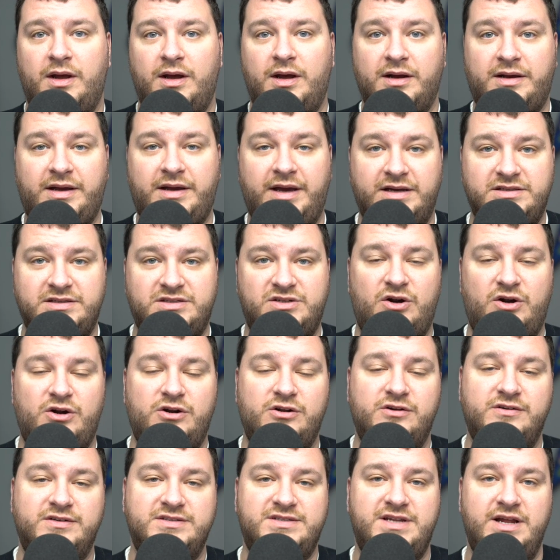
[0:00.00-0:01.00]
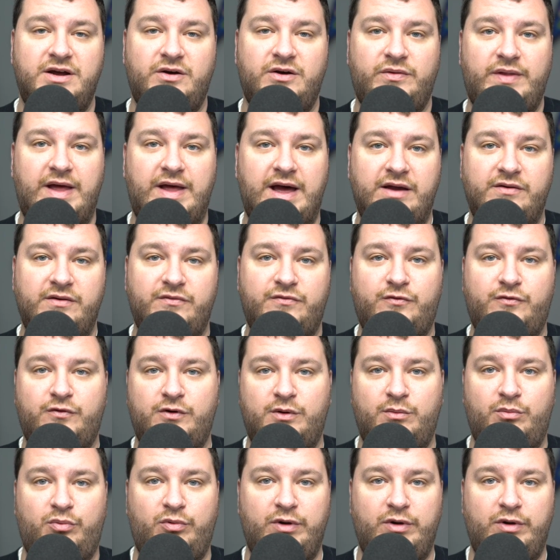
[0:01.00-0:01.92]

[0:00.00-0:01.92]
A Kickstarter is now live for a